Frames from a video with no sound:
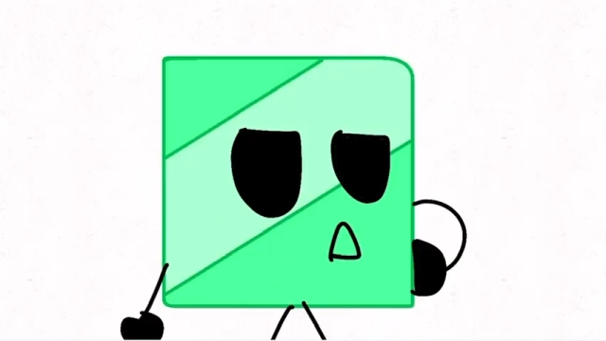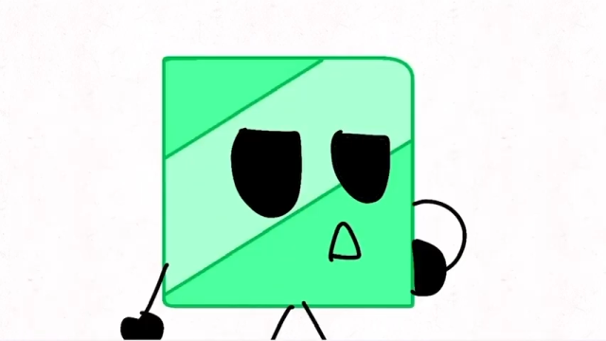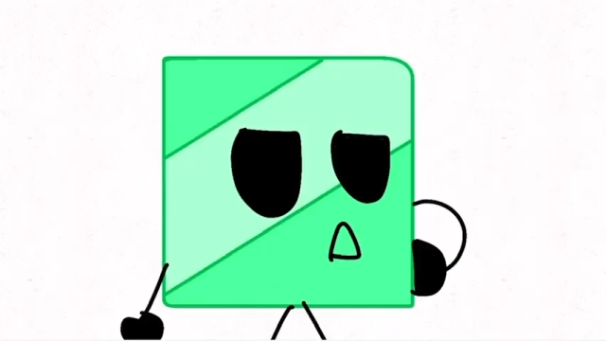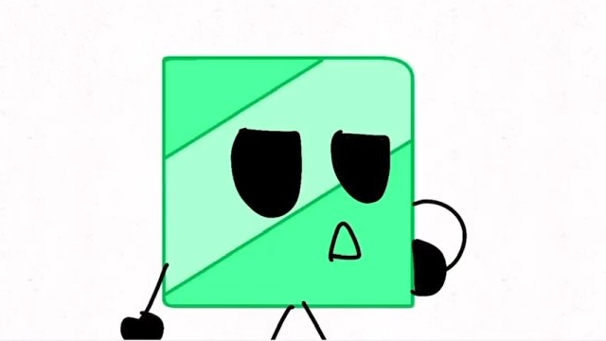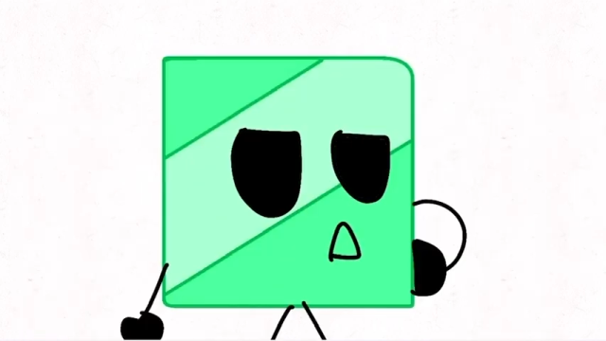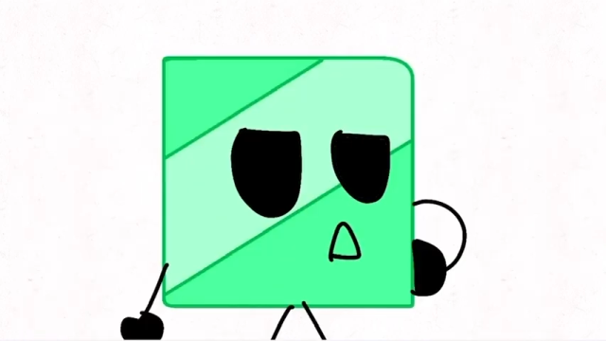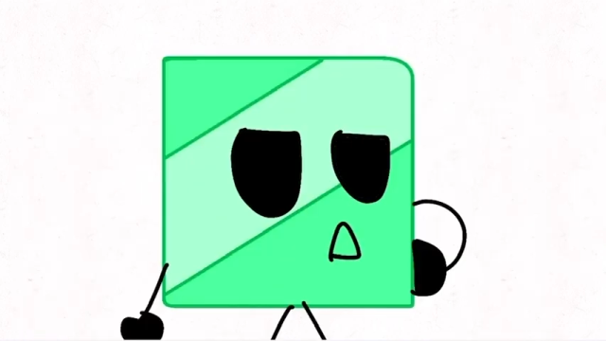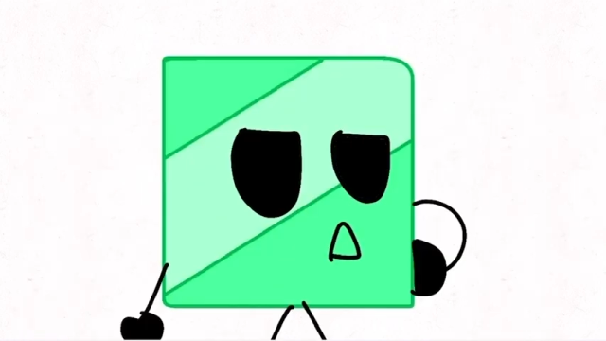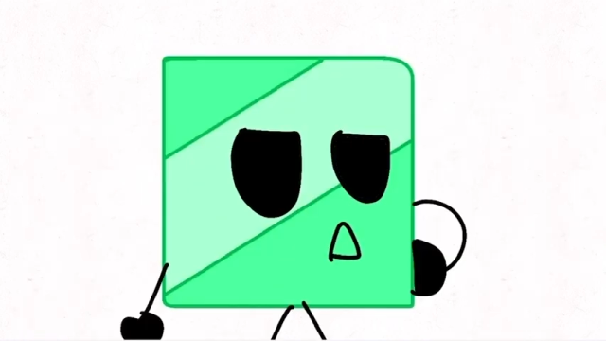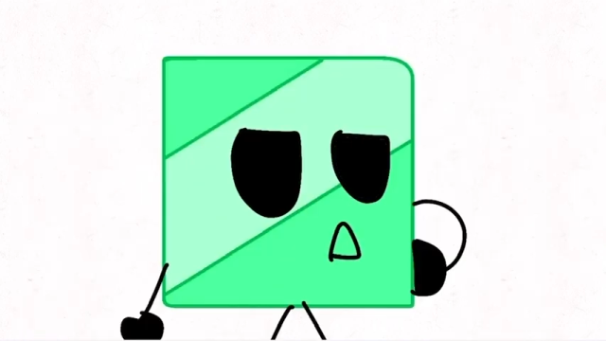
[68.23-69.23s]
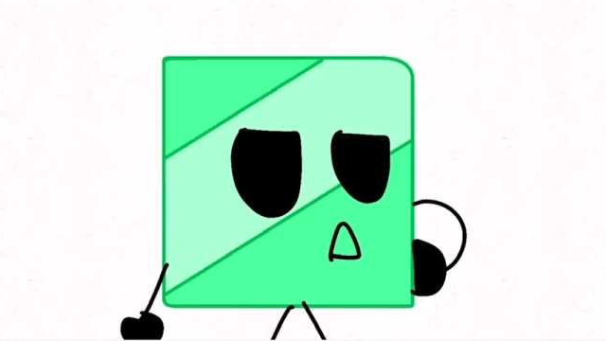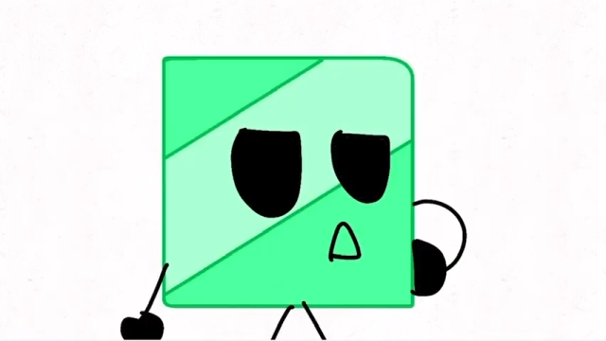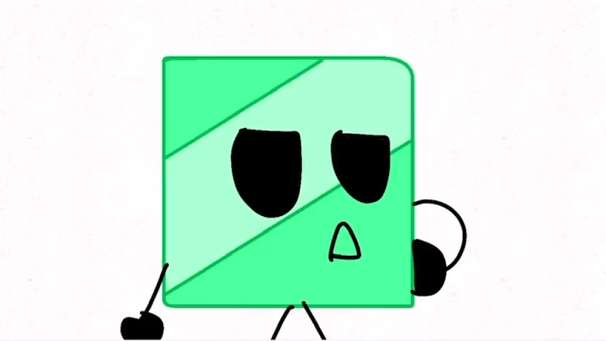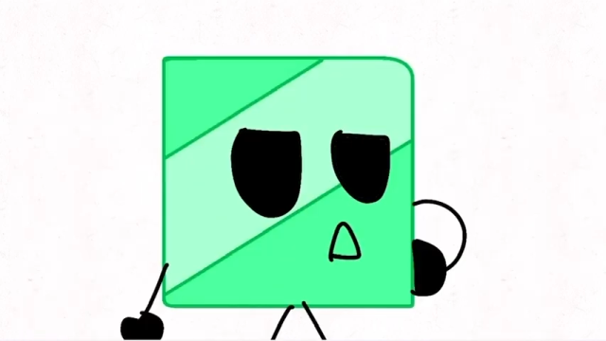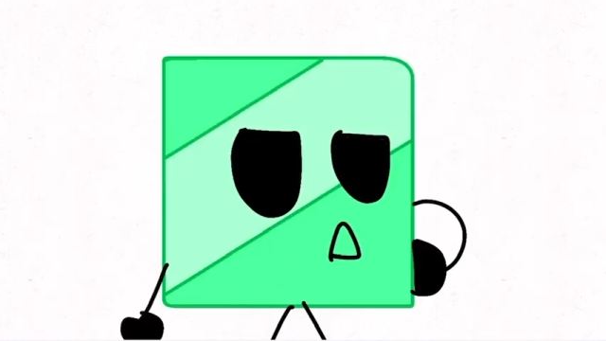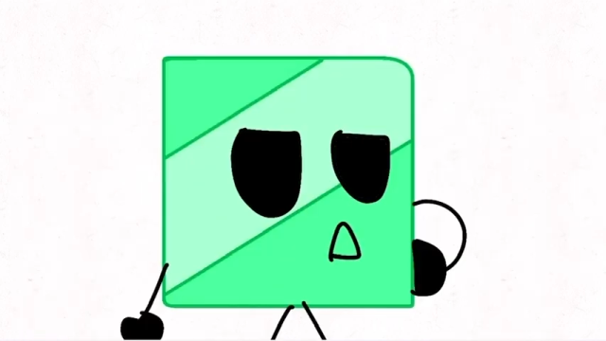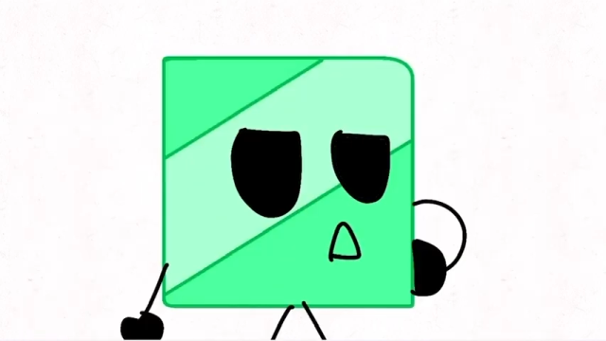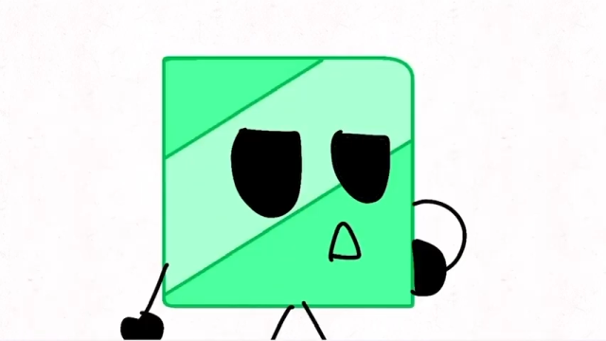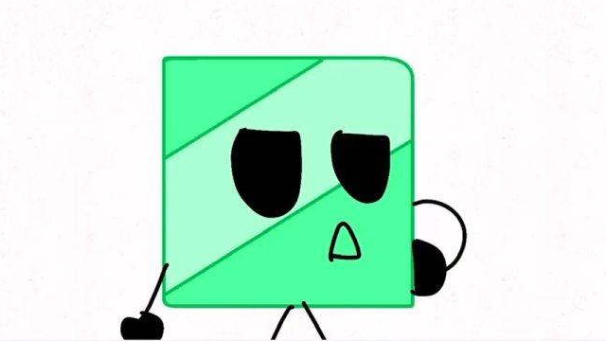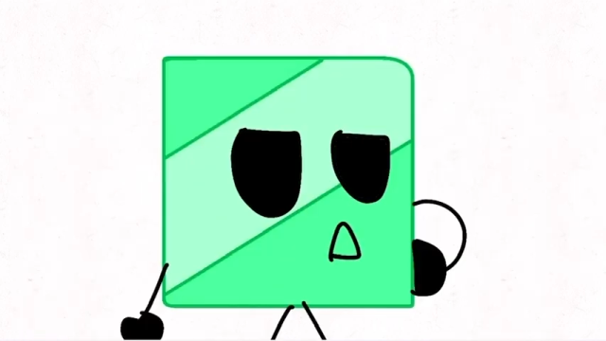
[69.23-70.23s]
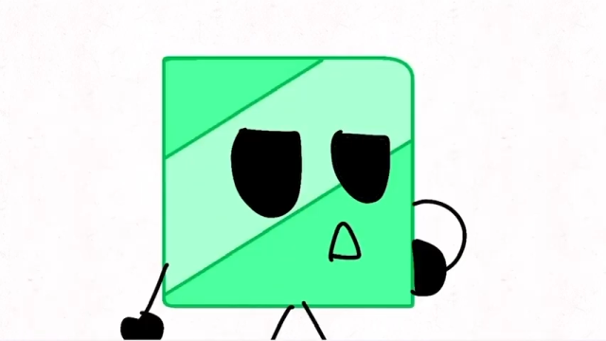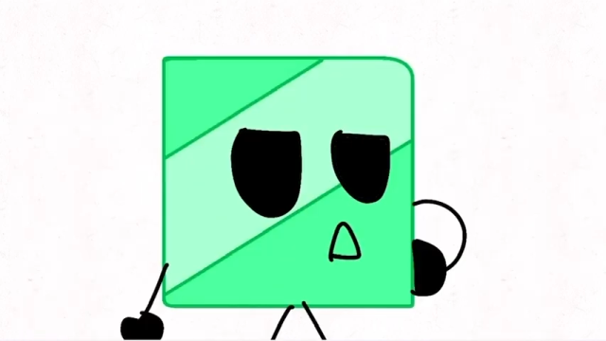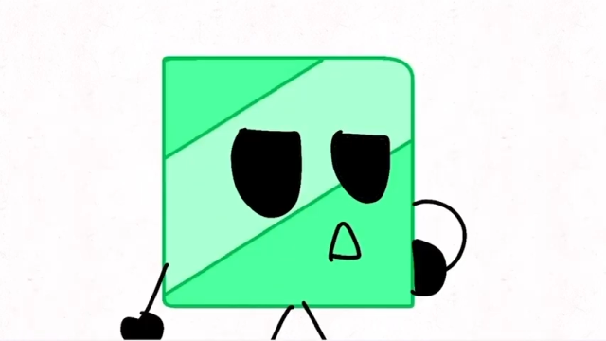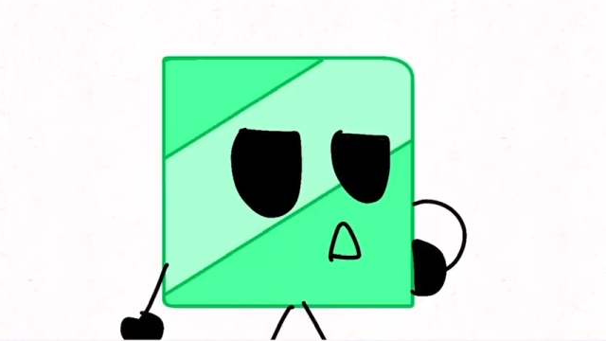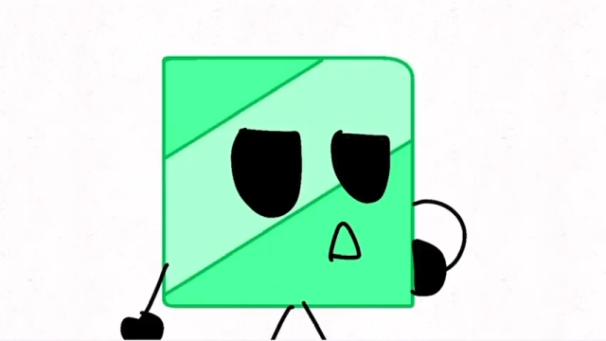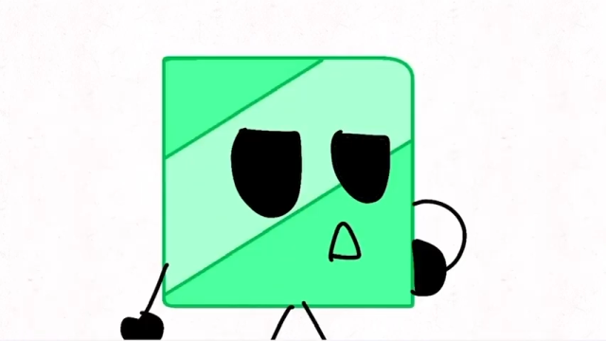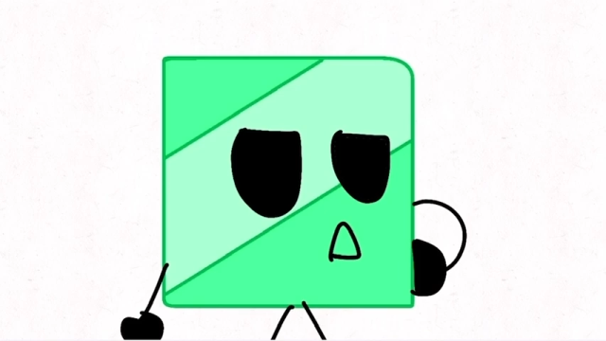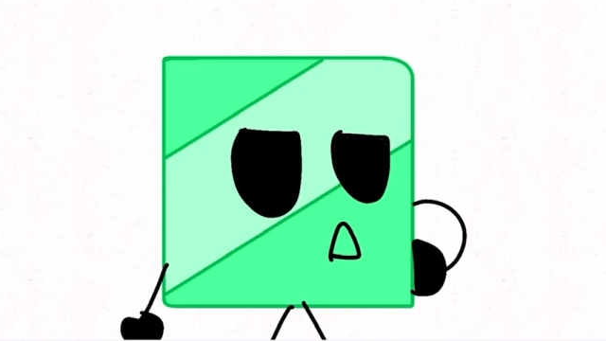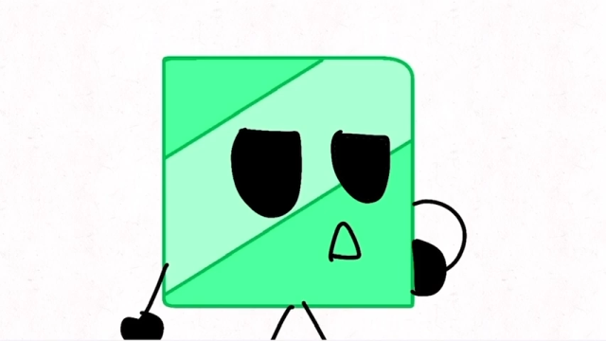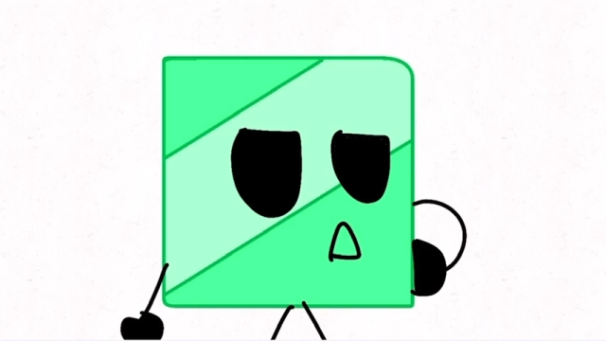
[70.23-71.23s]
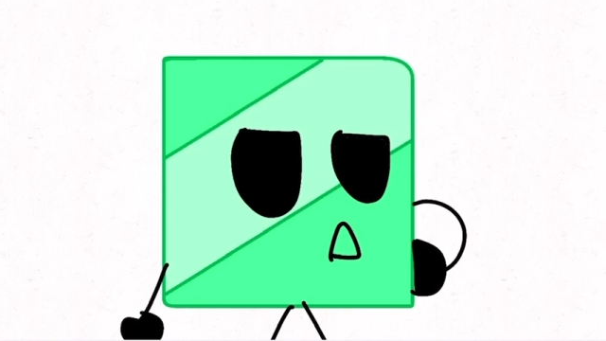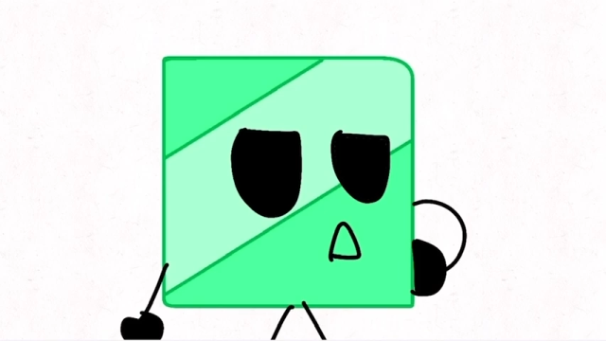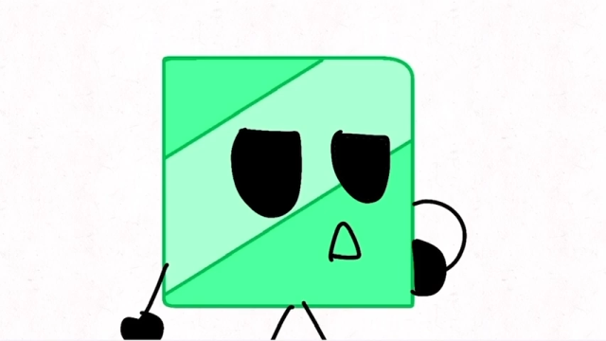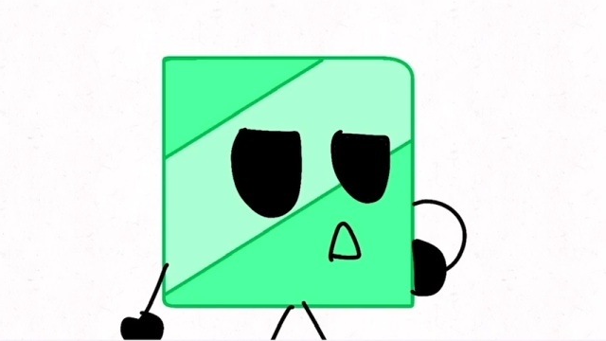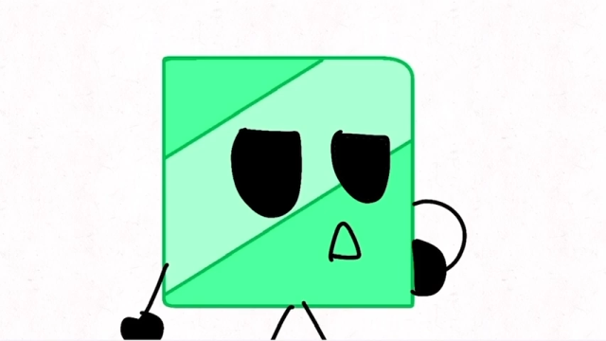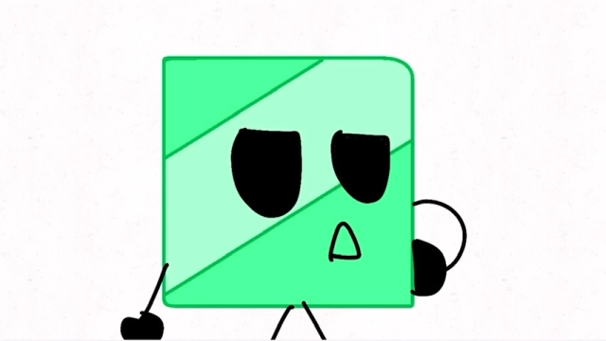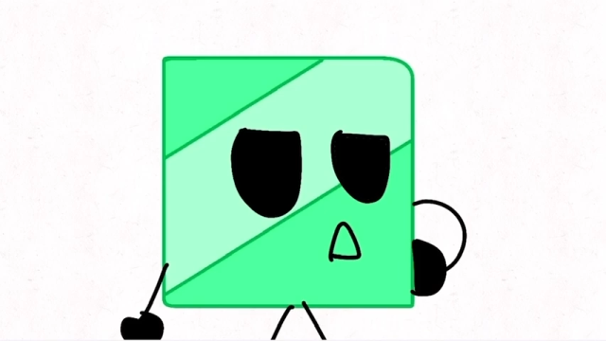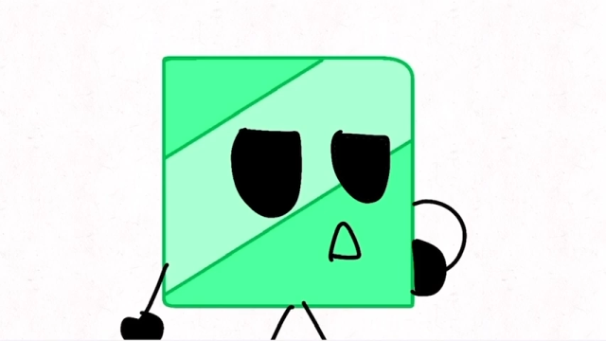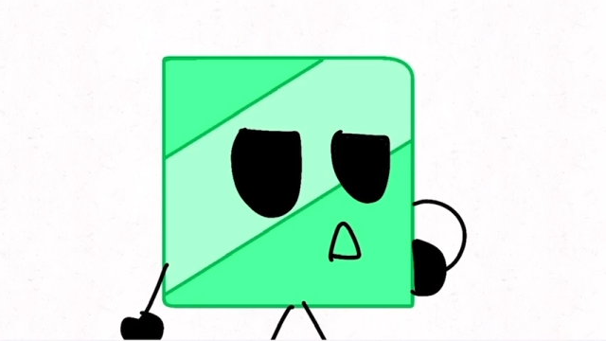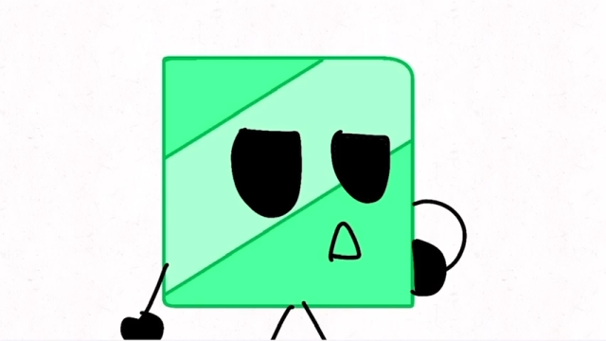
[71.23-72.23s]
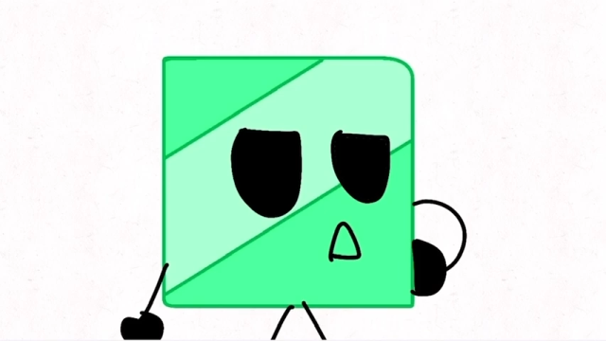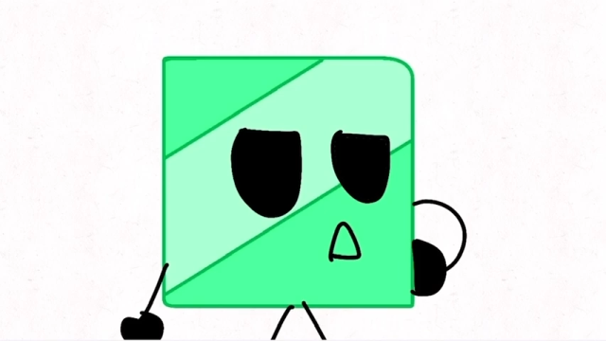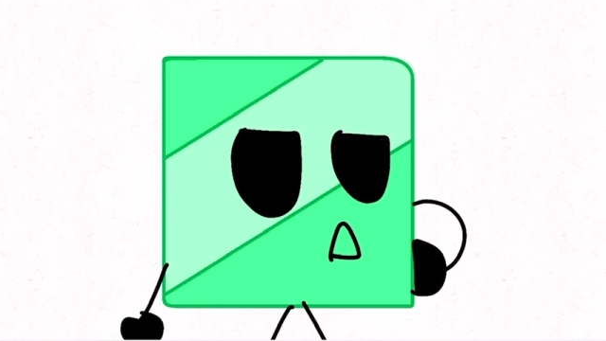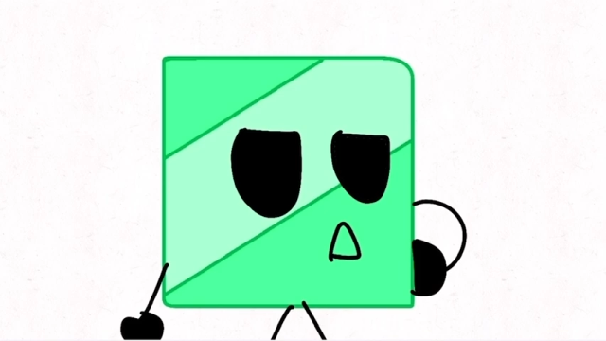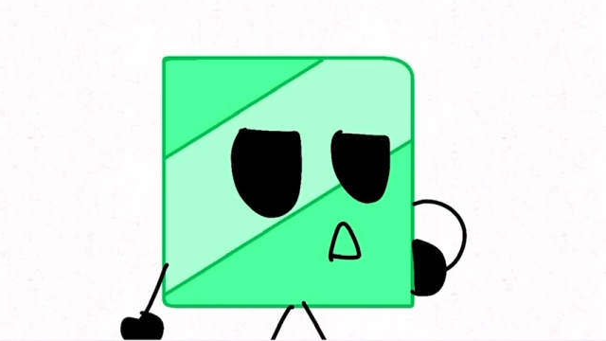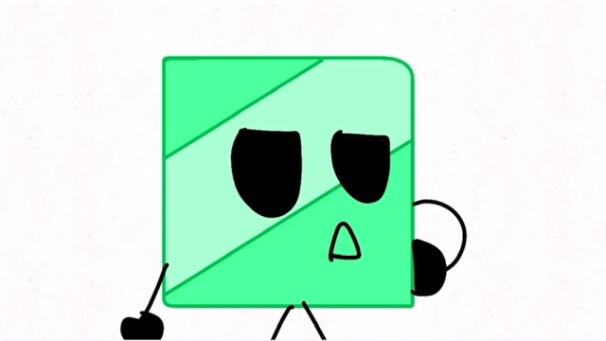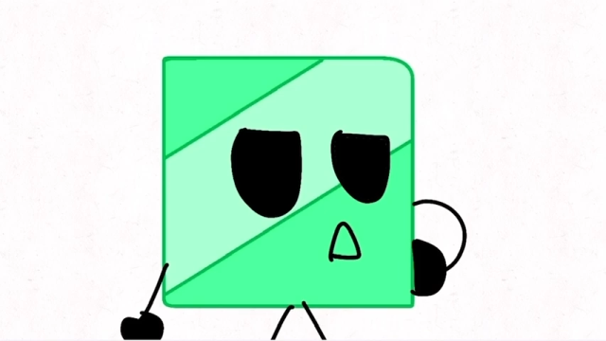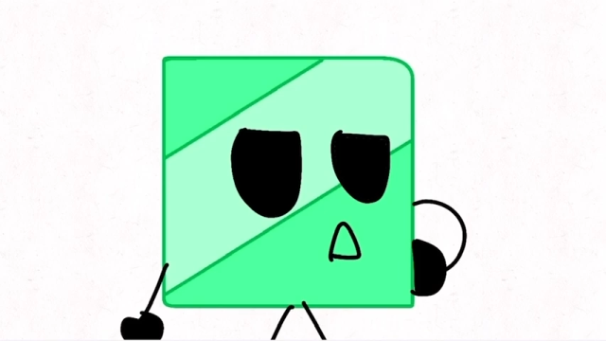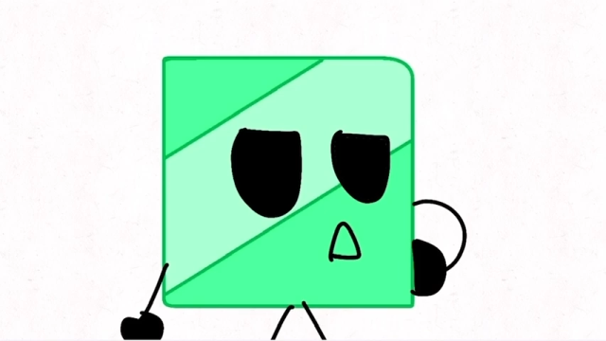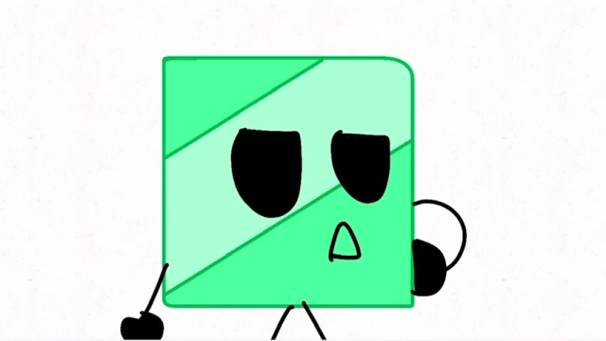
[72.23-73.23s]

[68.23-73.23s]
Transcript: Nobody's mouth can be seen.